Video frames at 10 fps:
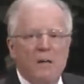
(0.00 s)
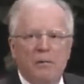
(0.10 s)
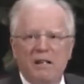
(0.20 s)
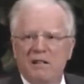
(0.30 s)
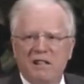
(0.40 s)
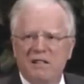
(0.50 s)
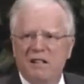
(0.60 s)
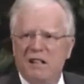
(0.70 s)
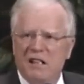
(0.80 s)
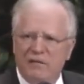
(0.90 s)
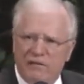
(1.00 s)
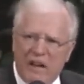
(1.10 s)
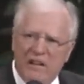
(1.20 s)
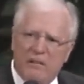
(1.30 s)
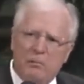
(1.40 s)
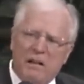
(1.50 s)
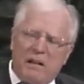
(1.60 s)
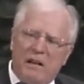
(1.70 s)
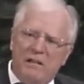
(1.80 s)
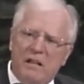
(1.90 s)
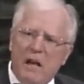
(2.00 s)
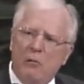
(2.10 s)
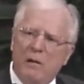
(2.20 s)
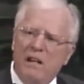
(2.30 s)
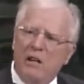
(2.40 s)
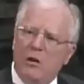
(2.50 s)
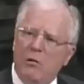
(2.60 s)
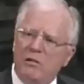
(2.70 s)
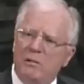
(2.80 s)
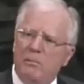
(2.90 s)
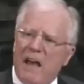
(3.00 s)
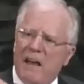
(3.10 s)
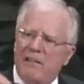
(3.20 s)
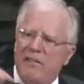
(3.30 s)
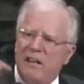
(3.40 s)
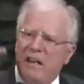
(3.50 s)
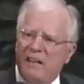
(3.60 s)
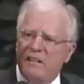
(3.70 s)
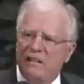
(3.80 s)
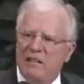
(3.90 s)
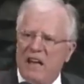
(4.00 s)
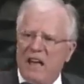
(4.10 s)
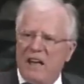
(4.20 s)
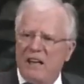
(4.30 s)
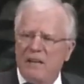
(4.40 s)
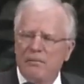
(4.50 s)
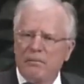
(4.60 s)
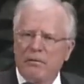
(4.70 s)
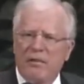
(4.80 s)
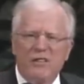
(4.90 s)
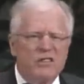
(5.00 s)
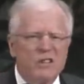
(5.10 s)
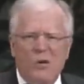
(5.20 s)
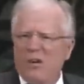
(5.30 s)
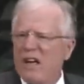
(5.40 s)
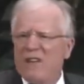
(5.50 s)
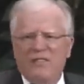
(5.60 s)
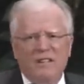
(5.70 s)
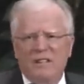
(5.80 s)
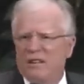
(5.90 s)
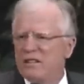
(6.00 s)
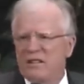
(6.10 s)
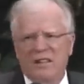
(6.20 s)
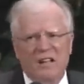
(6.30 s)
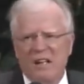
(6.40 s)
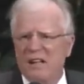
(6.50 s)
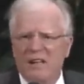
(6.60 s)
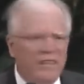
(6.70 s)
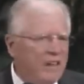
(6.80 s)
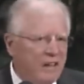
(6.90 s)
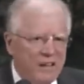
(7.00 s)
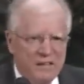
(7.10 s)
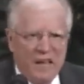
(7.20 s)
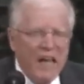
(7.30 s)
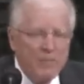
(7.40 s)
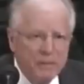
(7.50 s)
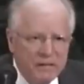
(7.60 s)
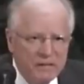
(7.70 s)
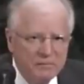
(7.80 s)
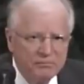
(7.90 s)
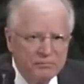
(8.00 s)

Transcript: But he does it in faith because when he goes back the next day, there's no evidence that anything has happened.